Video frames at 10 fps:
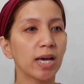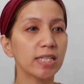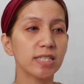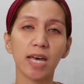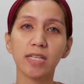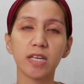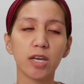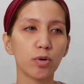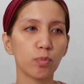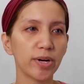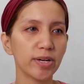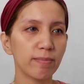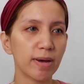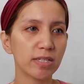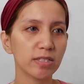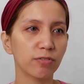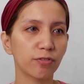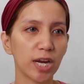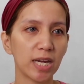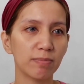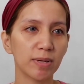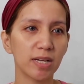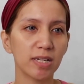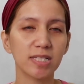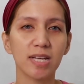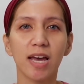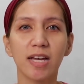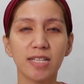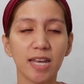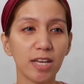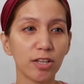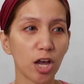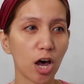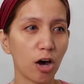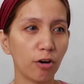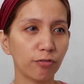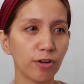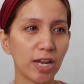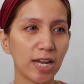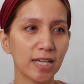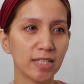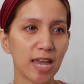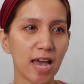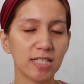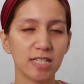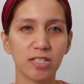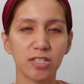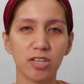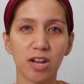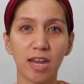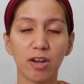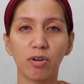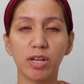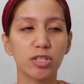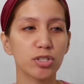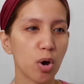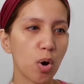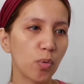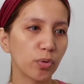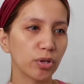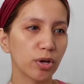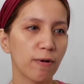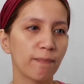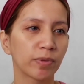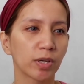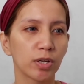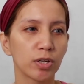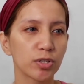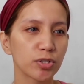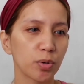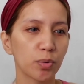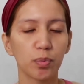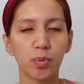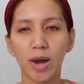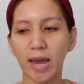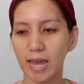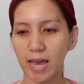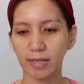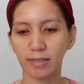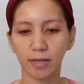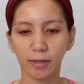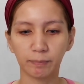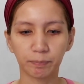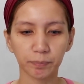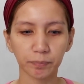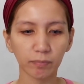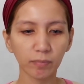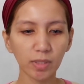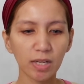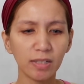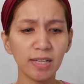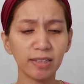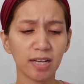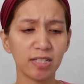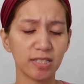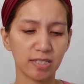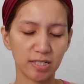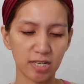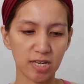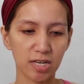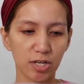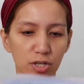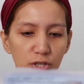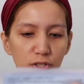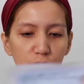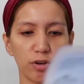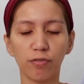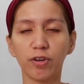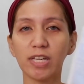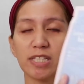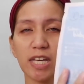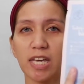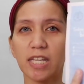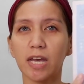It says here, wear the mask for 8 minutes, take it off, and let the essence dry on its own. So ayan, let us see. So if you can see,